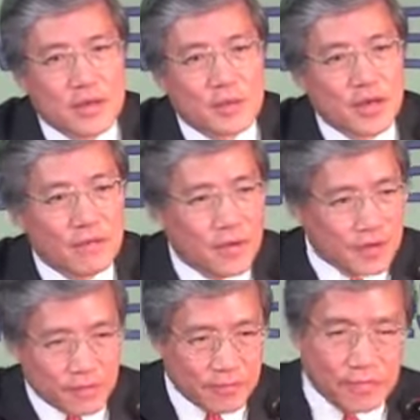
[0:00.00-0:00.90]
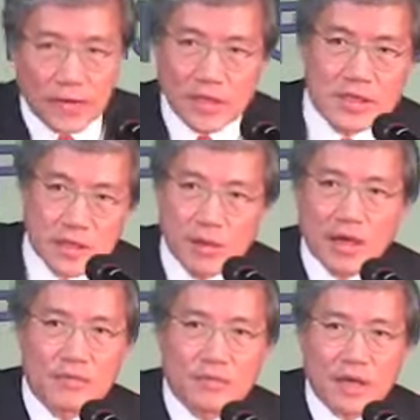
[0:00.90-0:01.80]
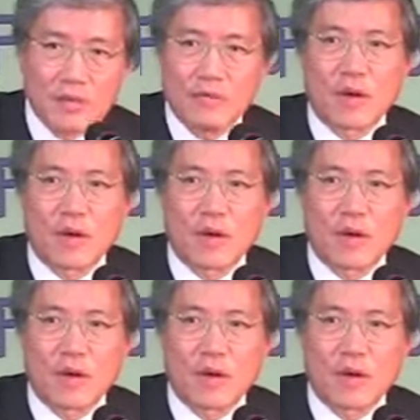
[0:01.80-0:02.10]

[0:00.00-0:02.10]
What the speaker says: But if you are fending someone coming